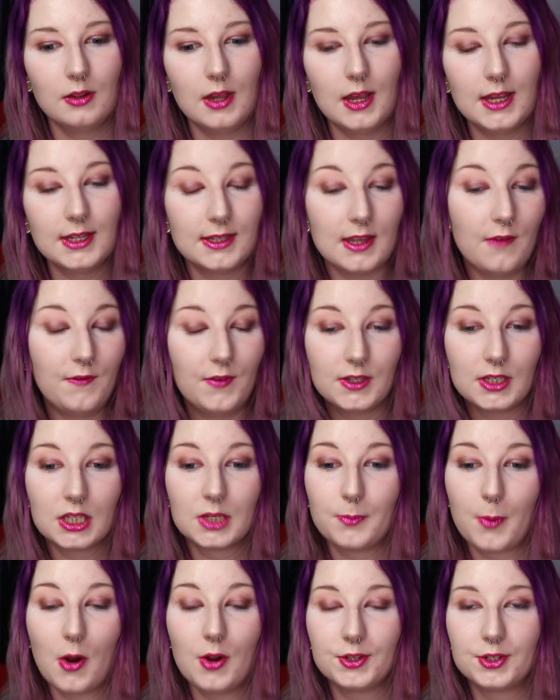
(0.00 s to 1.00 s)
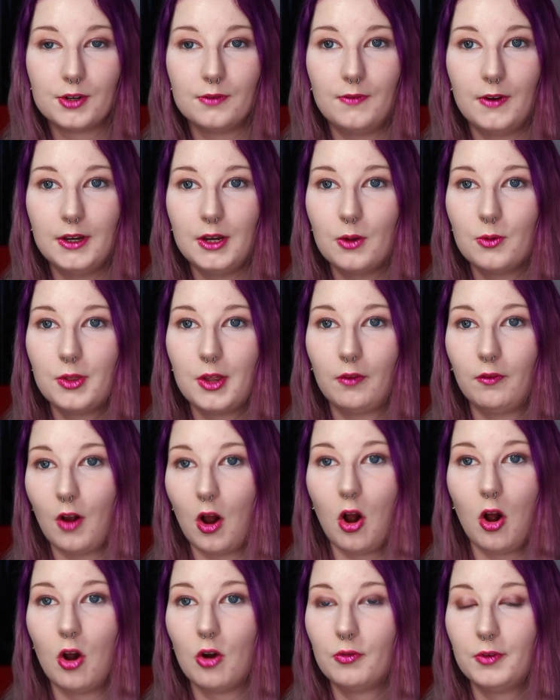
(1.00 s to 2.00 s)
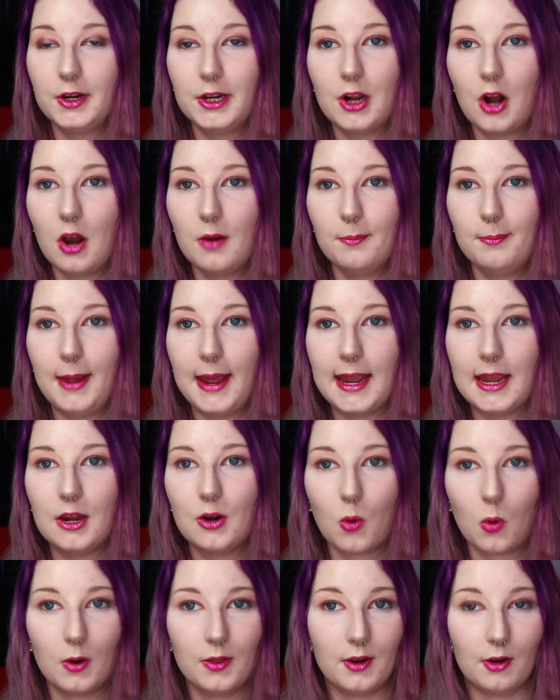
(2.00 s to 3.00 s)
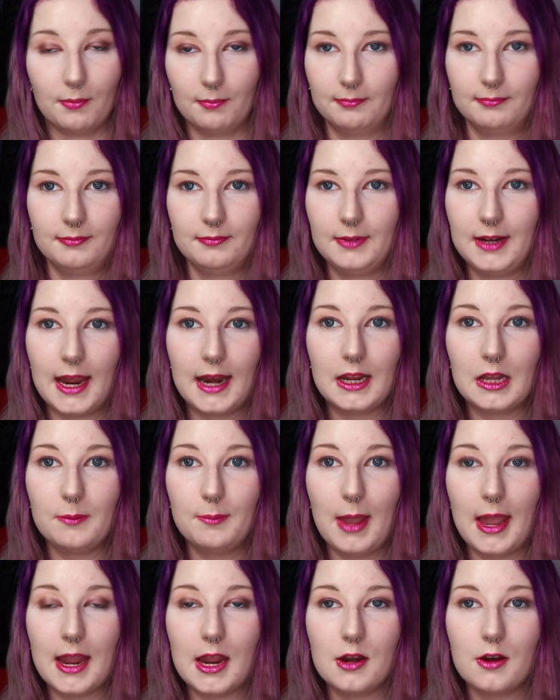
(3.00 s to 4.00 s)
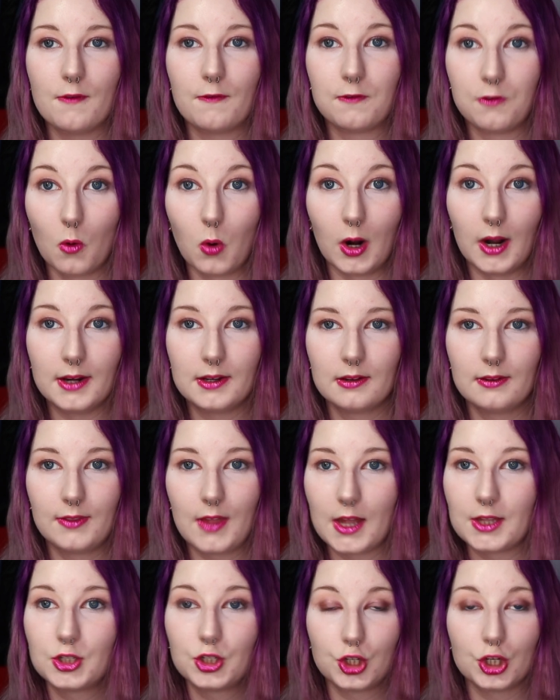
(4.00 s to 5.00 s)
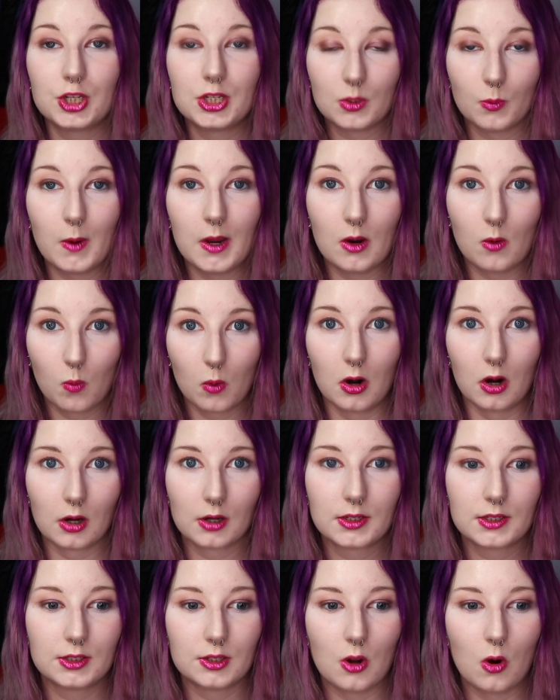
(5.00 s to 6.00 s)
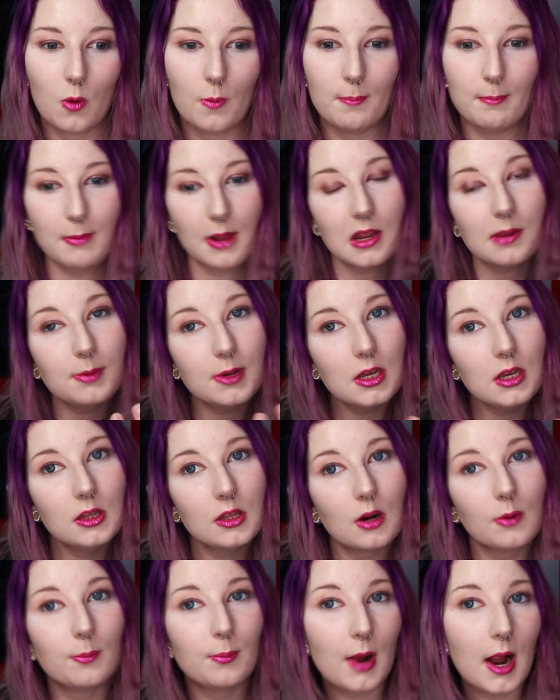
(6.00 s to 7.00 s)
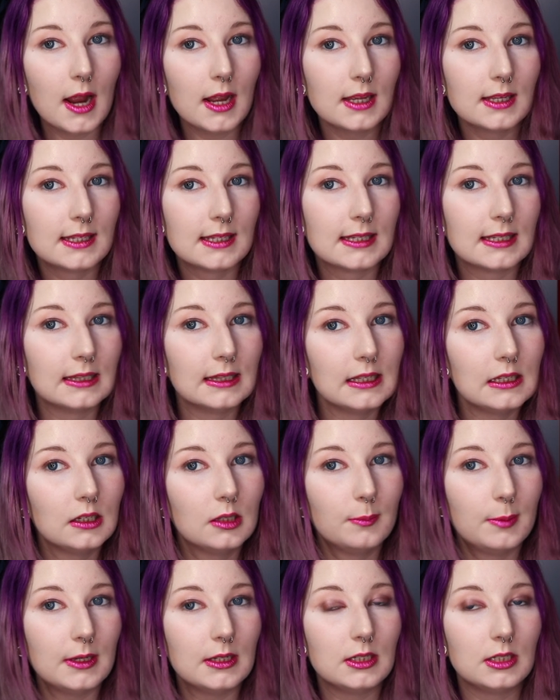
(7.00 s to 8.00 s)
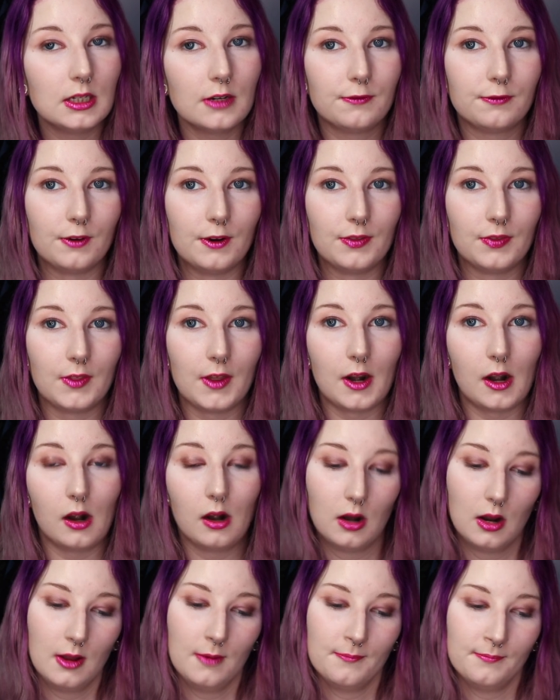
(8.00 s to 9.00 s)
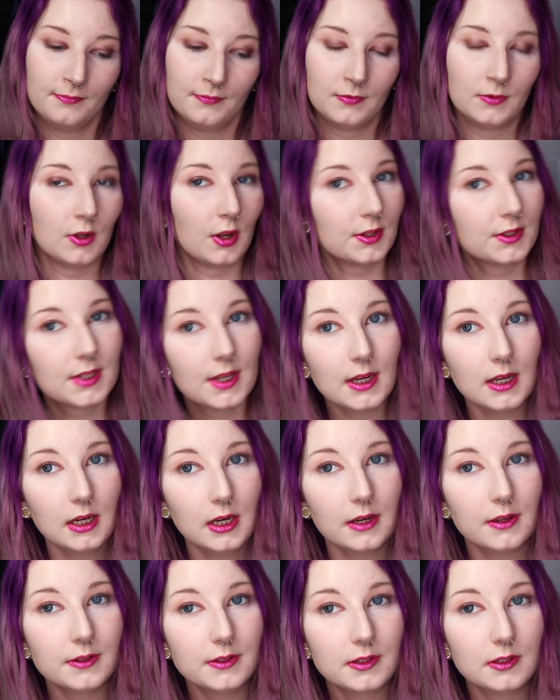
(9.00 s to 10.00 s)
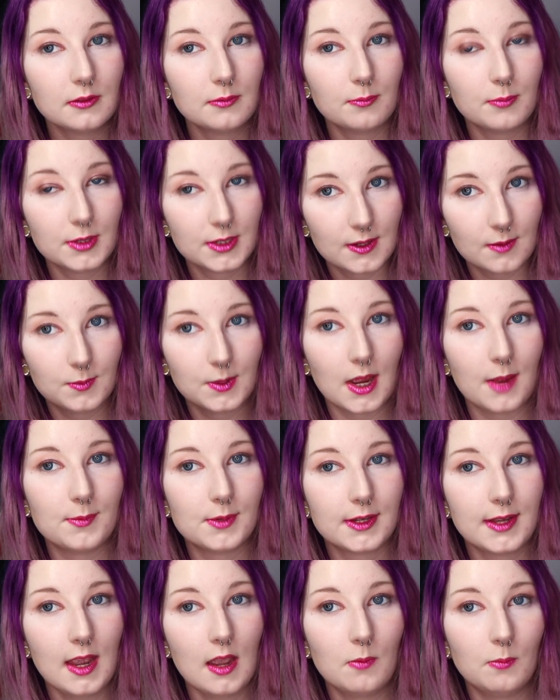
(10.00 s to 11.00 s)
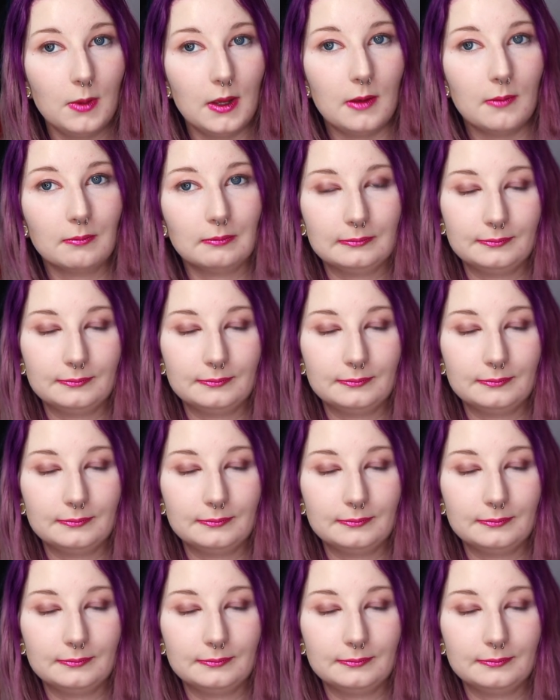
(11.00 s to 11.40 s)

if it's a sponsored video, they've already gotten paid or they're getting paid for it. That's just the way it works. So maybe their bias is a little bit different there. Not saying it is, but sometimes it can be.